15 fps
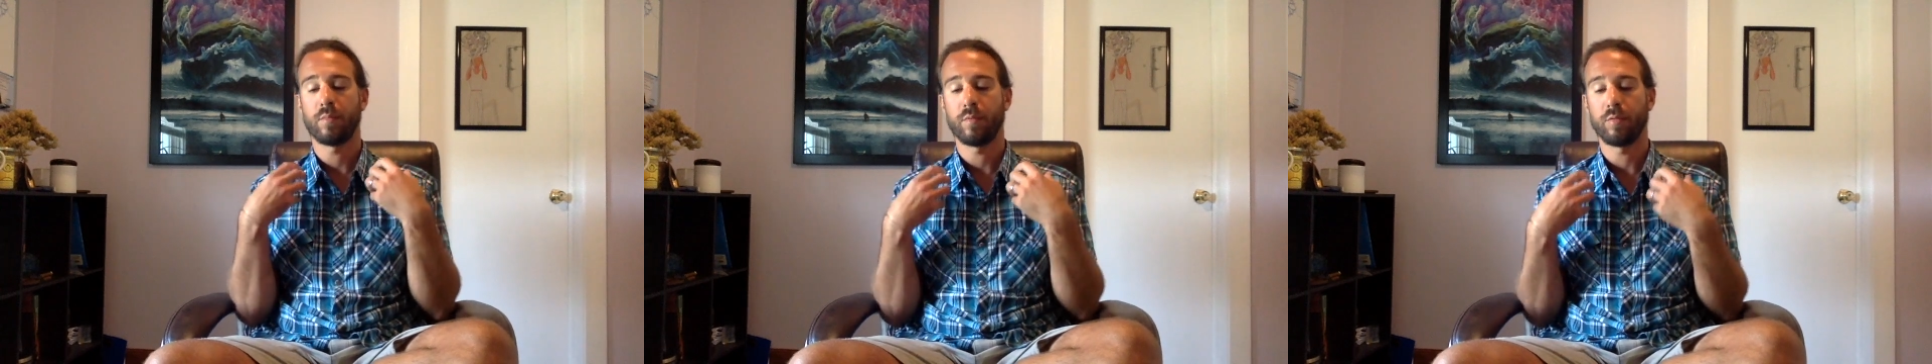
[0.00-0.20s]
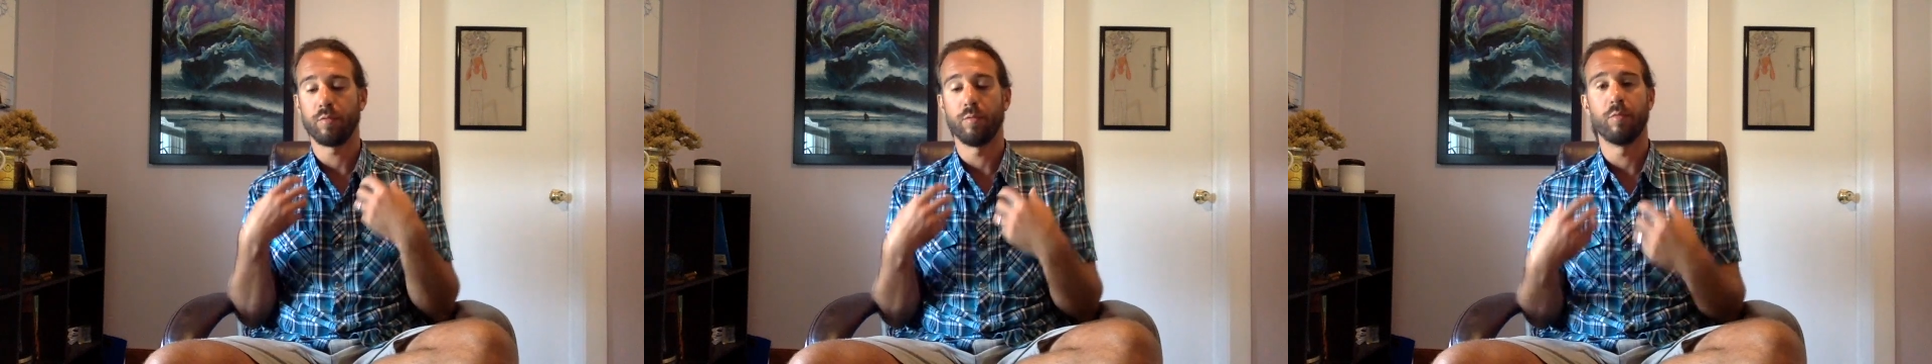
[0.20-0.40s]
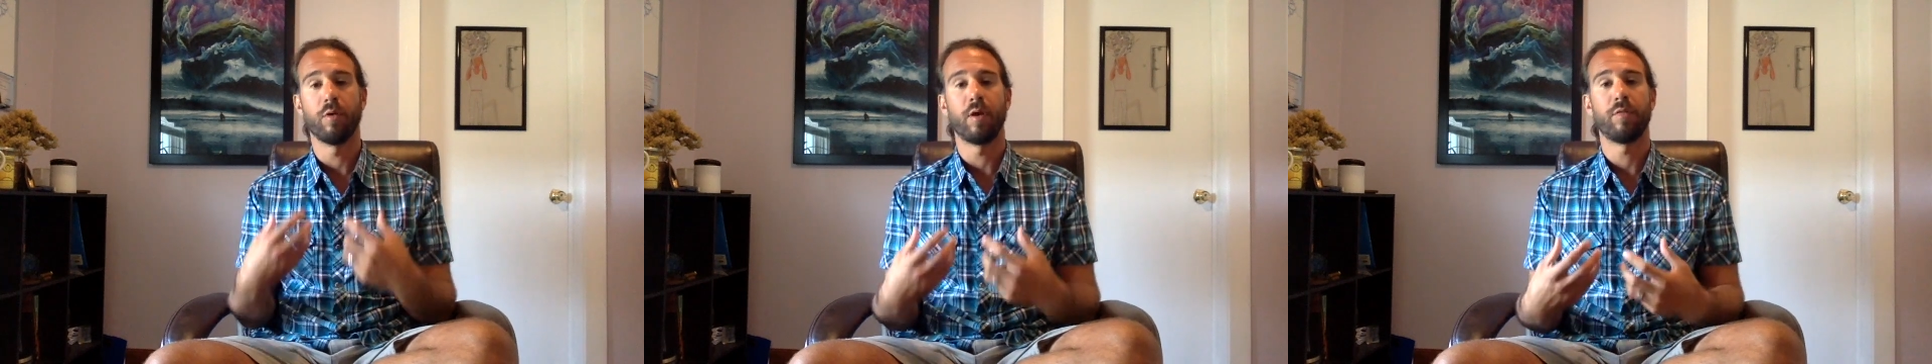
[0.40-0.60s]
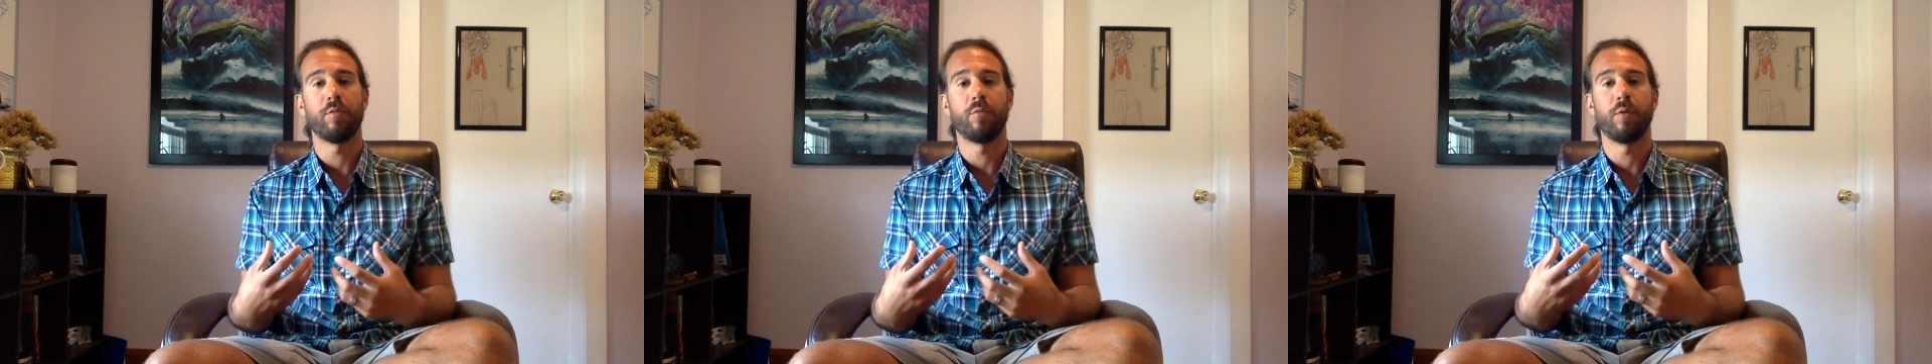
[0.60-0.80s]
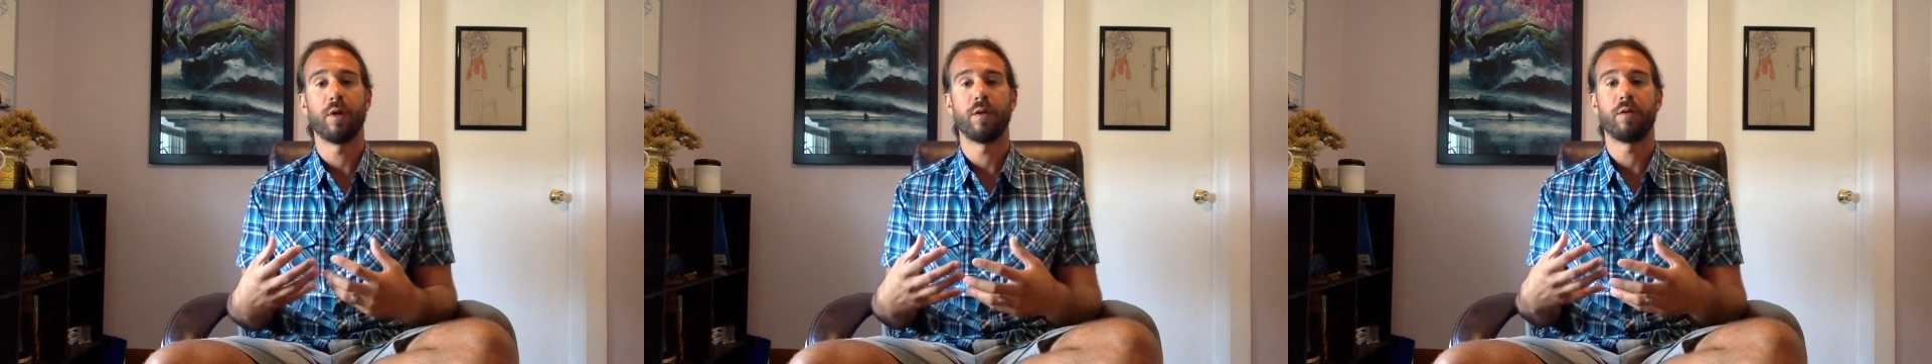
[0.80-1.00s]
through breath
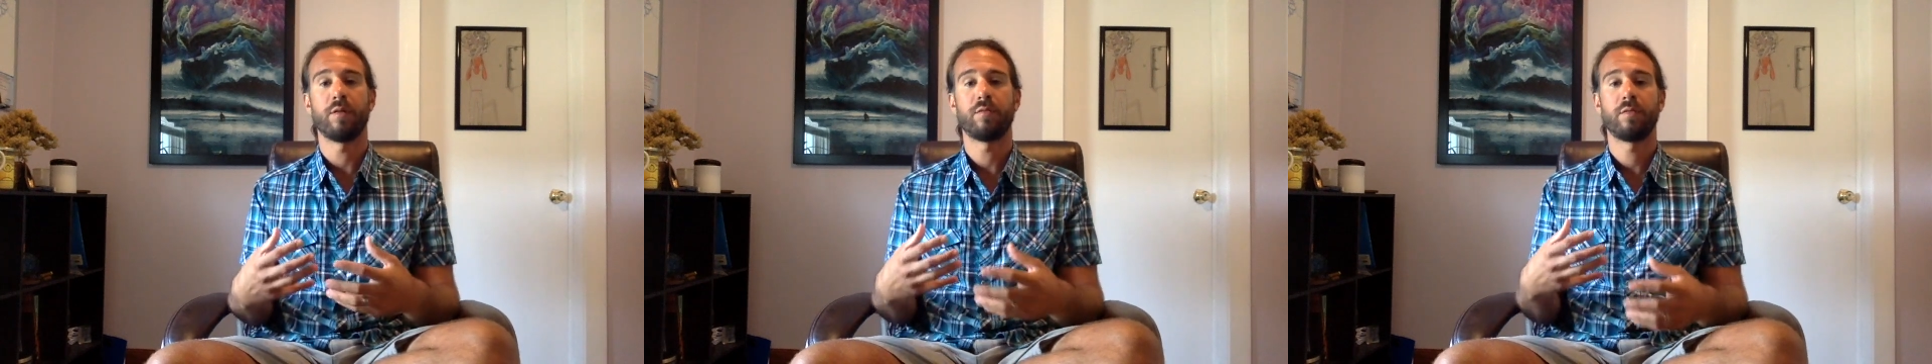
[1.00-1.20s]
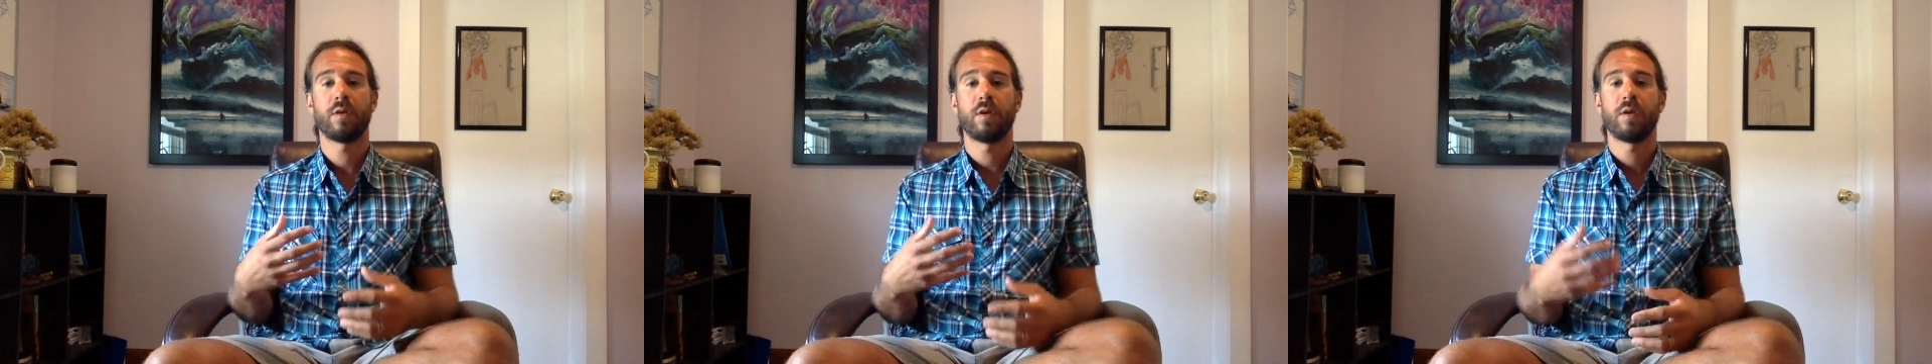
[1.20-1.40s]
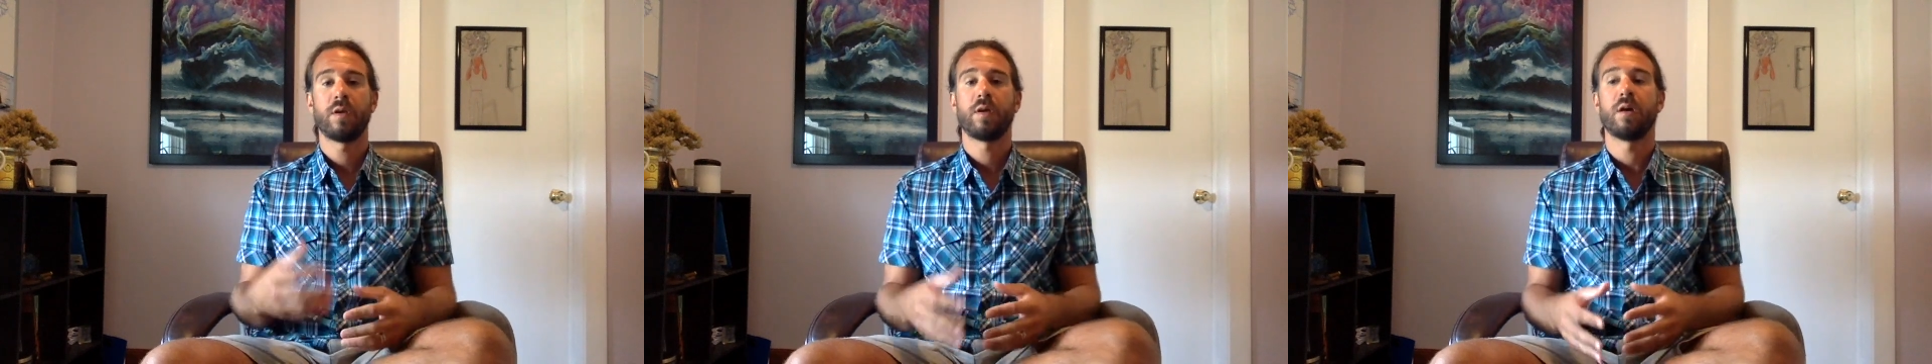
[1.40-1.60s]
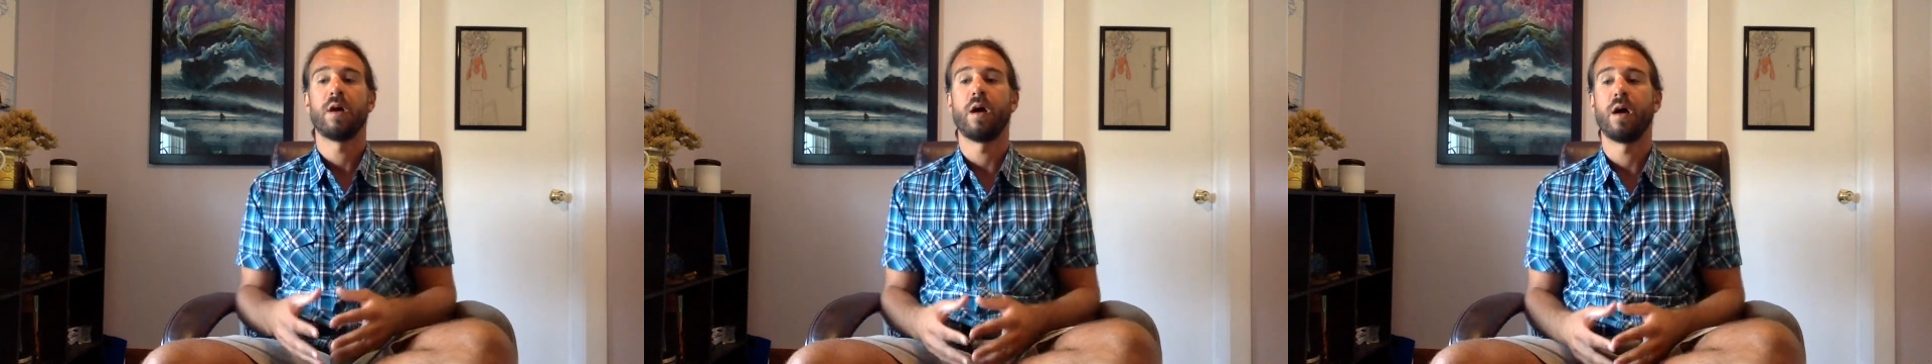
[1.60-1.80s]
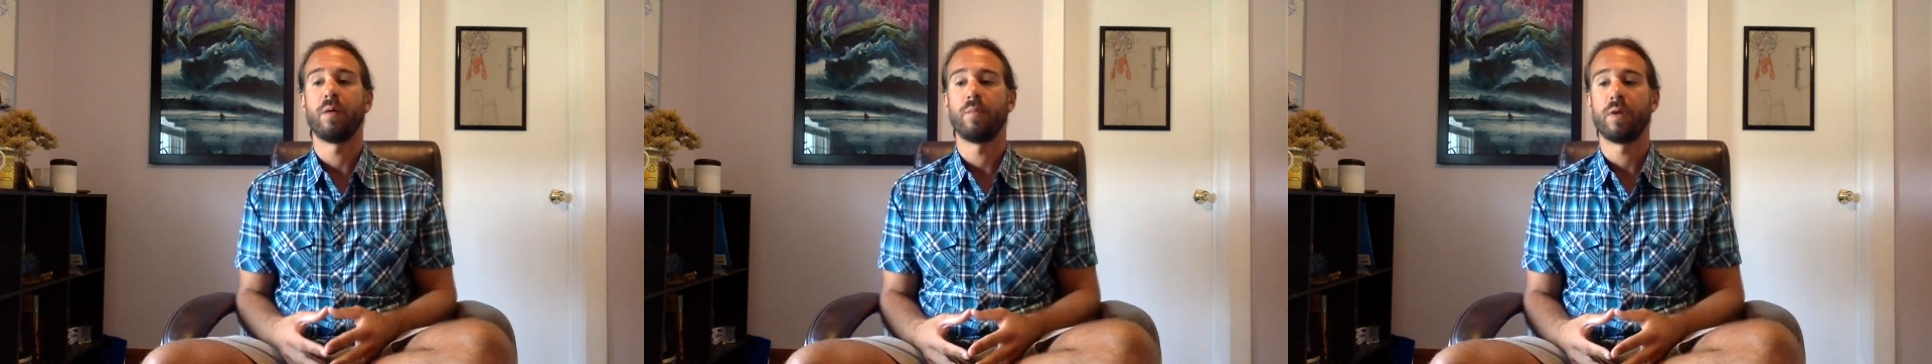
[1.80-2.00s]
awareness.
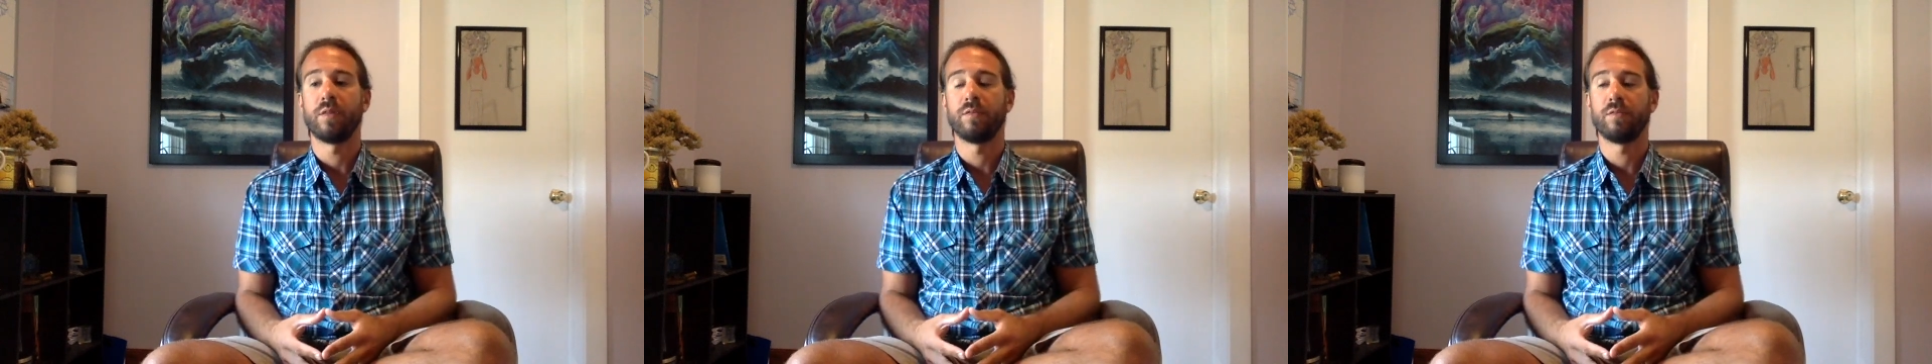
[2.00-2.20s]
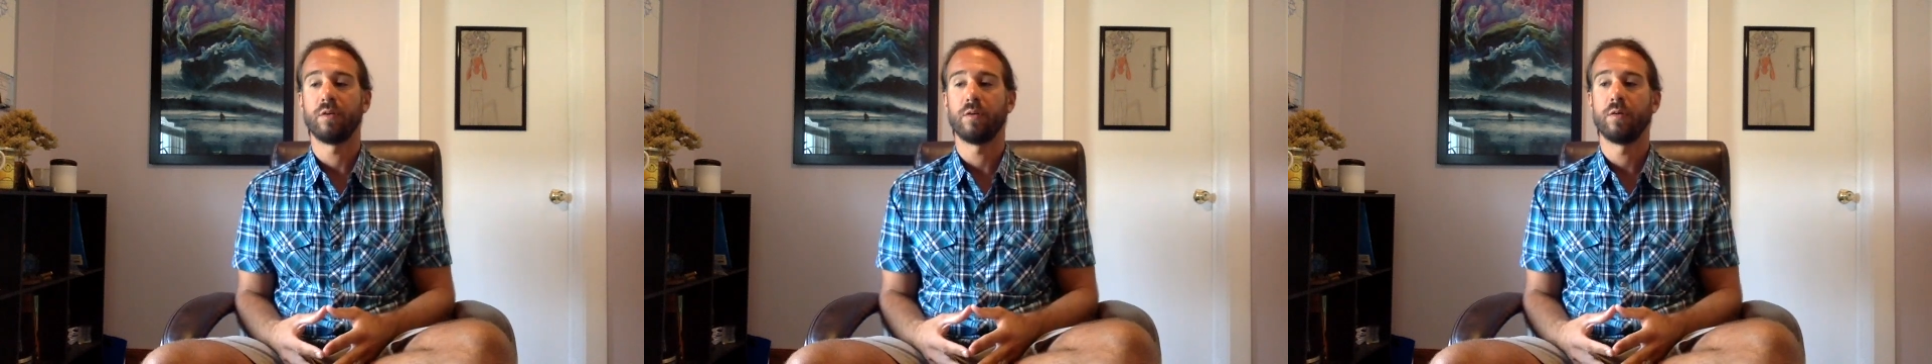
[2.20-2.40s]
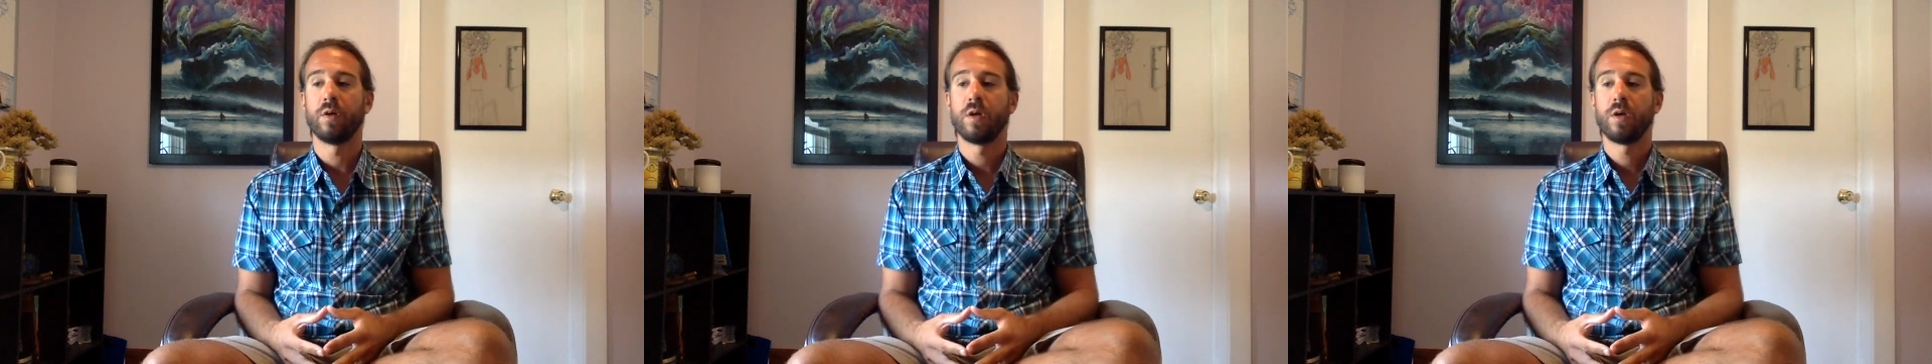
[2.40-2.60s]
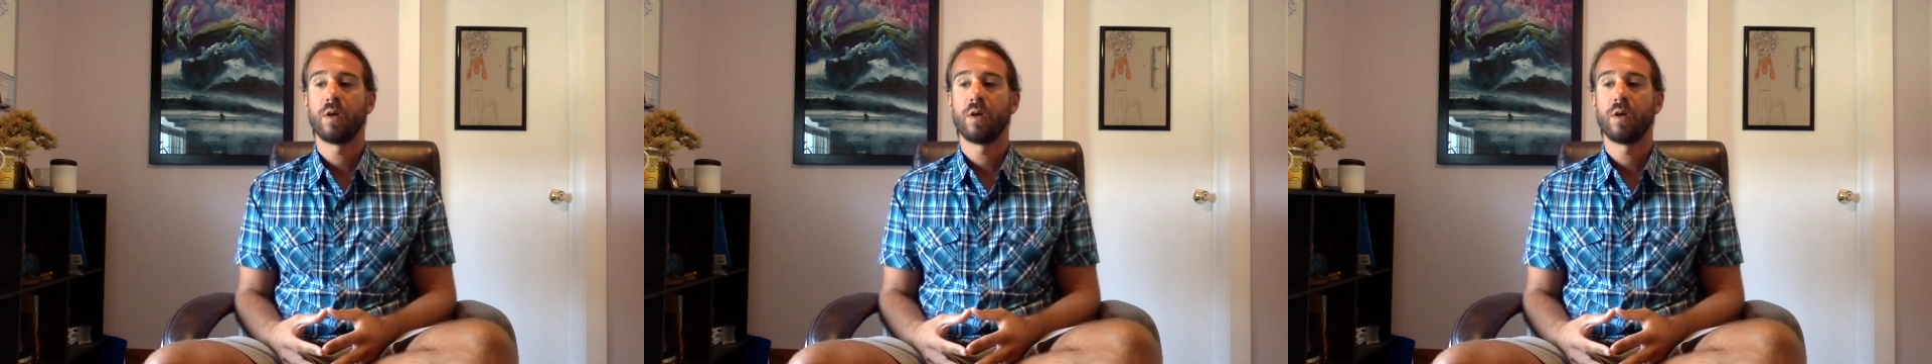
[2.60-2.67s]
And so